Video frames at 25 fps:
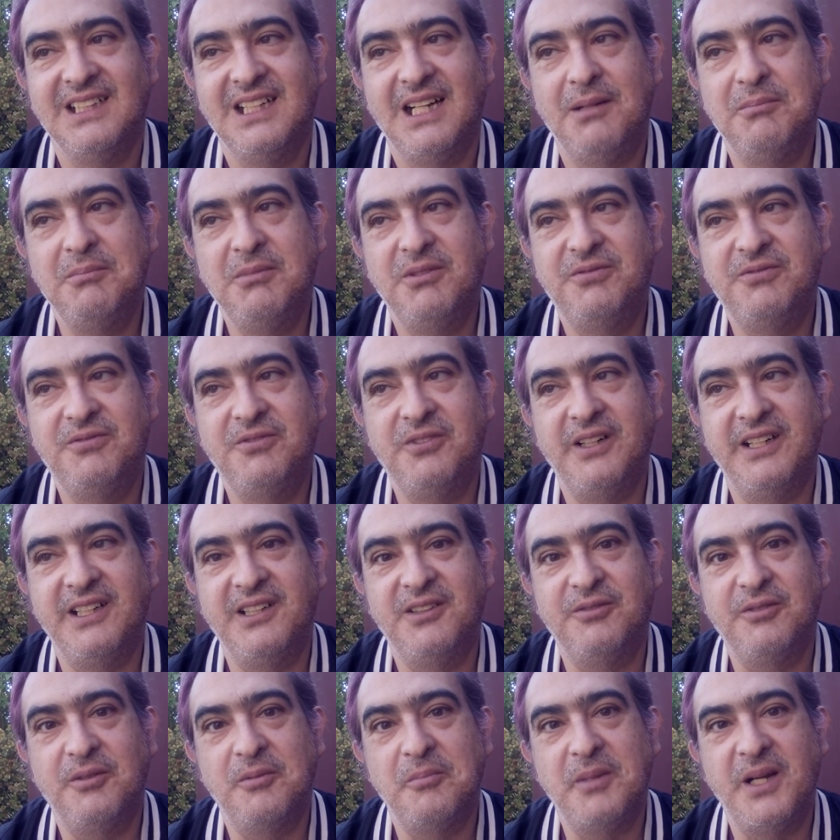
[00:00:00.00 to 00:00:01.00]
I'm afraid
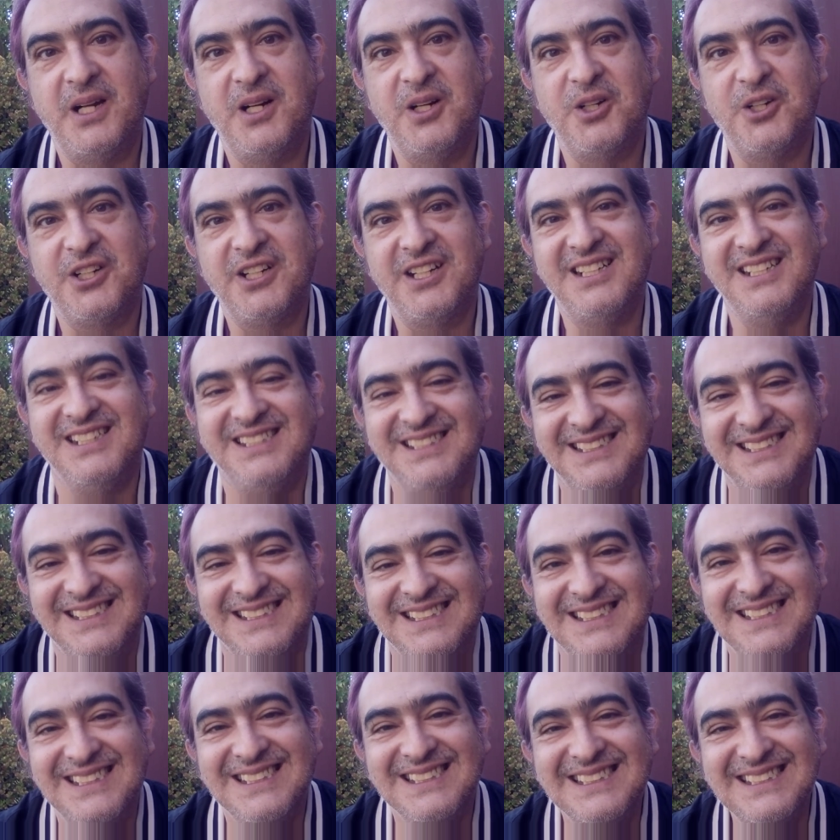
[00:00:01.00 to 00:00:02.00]
of Americans.
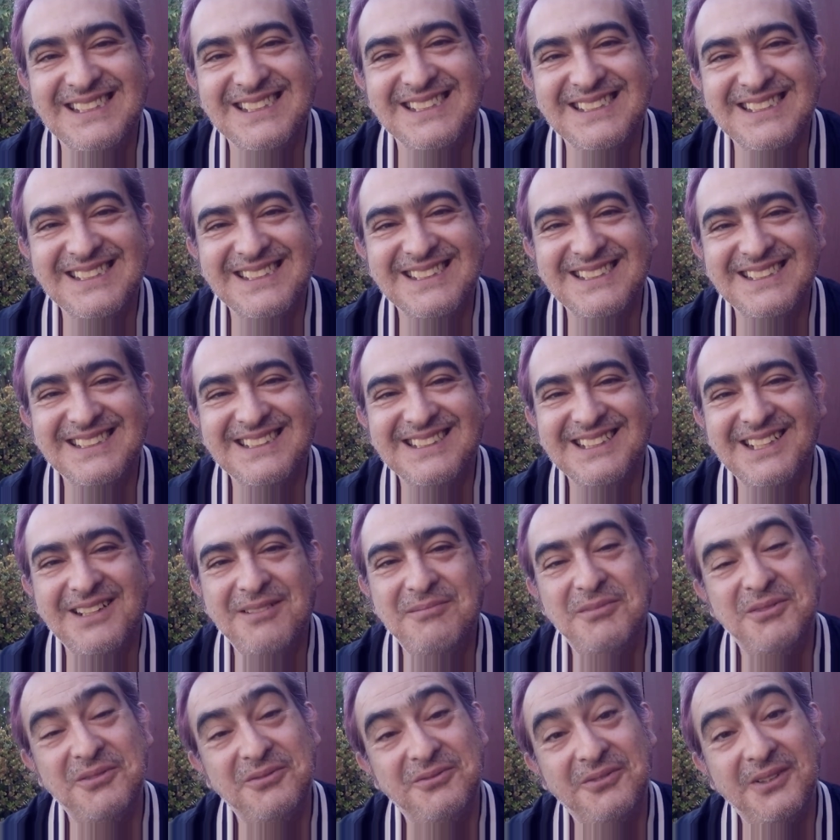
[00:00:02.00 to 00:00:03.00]

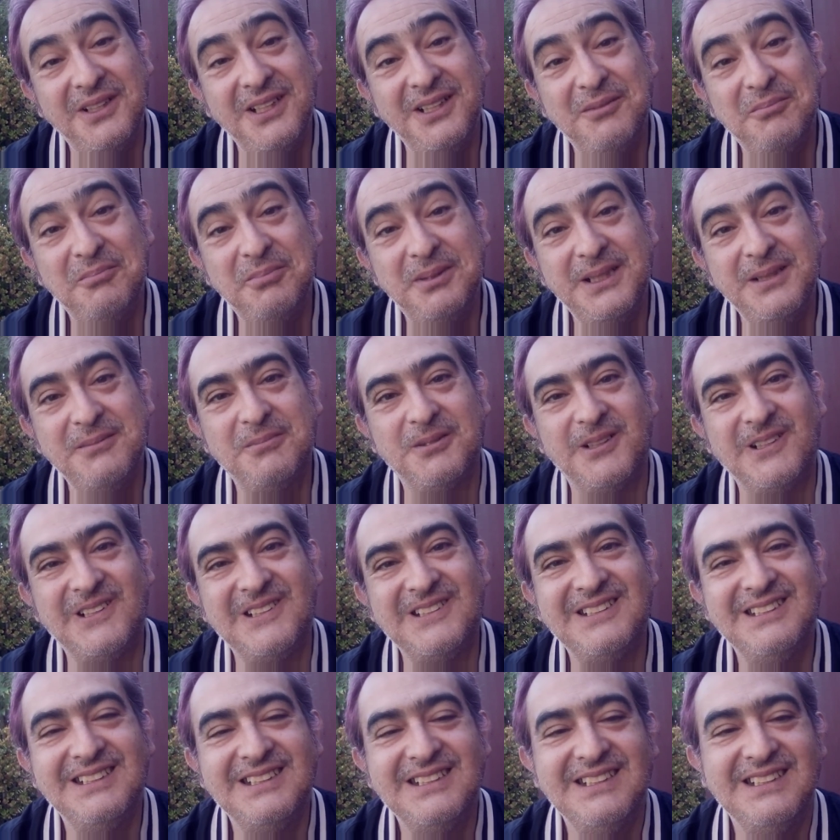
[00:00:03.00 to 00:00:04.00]
I'm afraid of
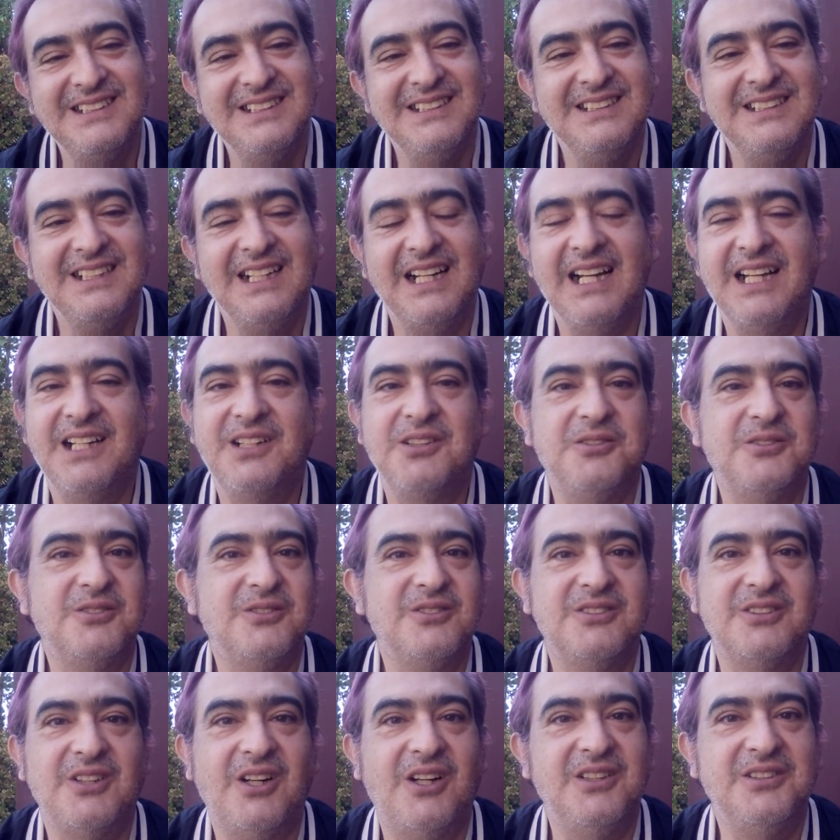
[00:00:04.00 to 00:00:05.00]
people. I don't
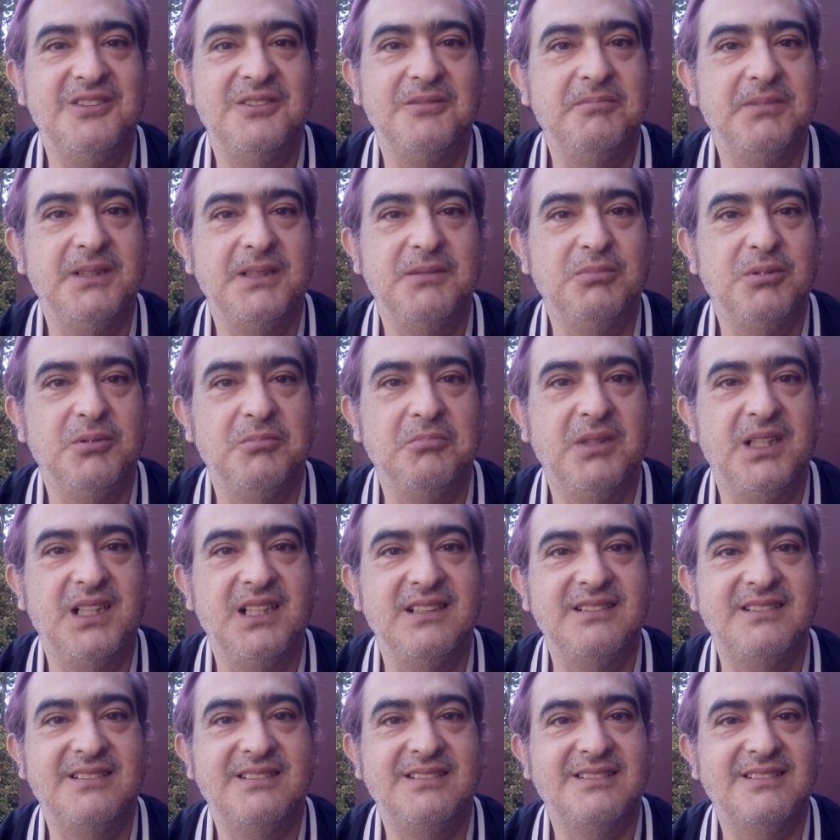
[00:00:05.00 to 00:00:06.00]
talk to people
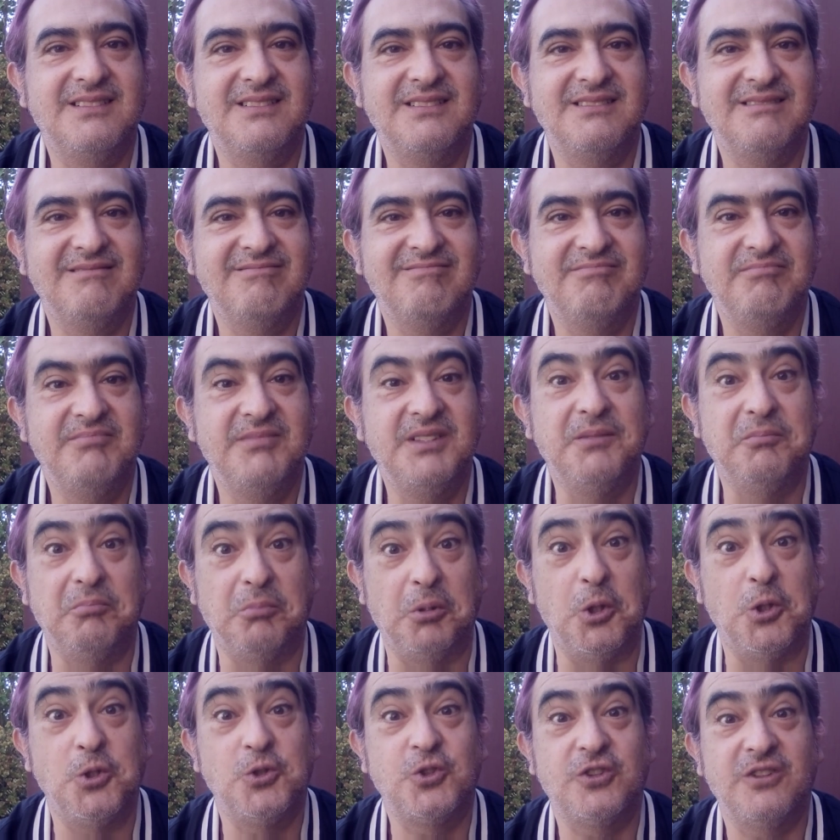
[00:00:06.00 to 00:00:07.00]
much,
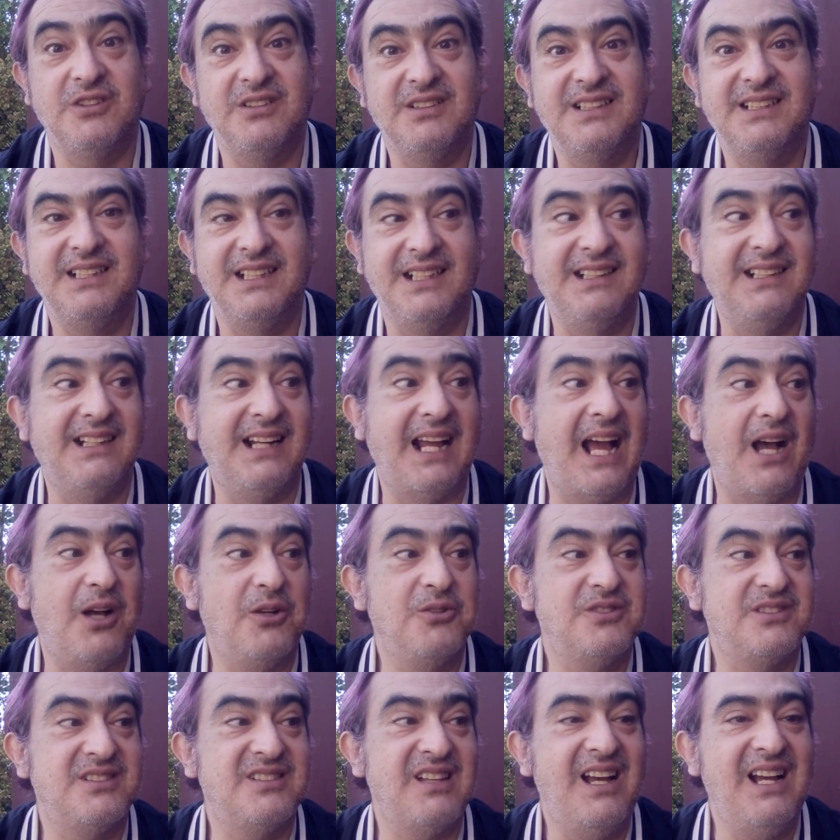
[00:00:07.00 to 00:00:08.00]
personally and
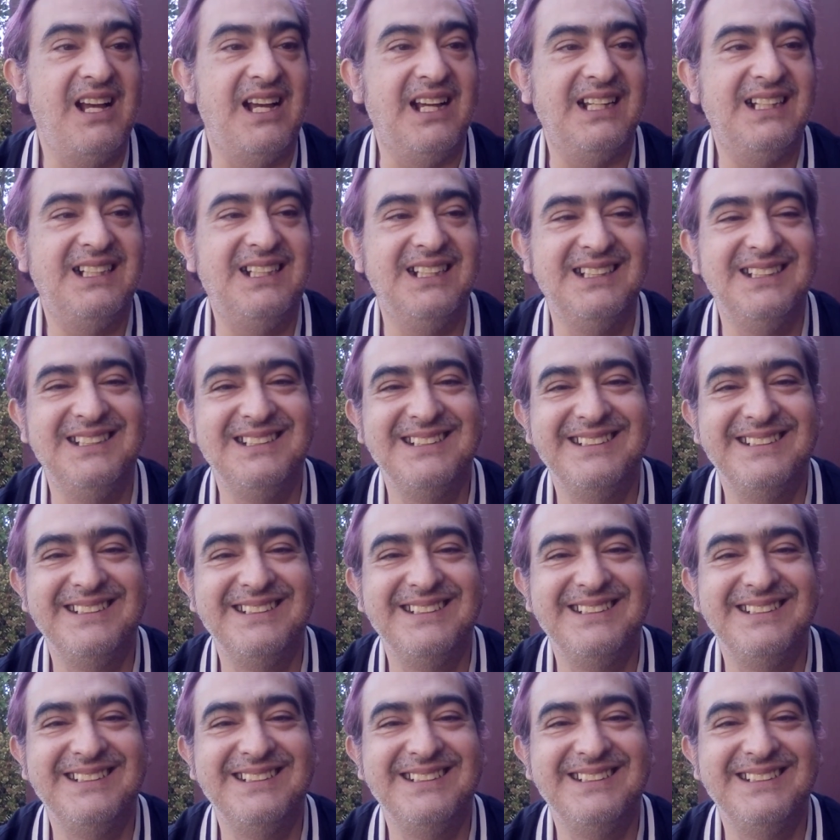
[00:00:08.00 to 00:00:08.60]
outside.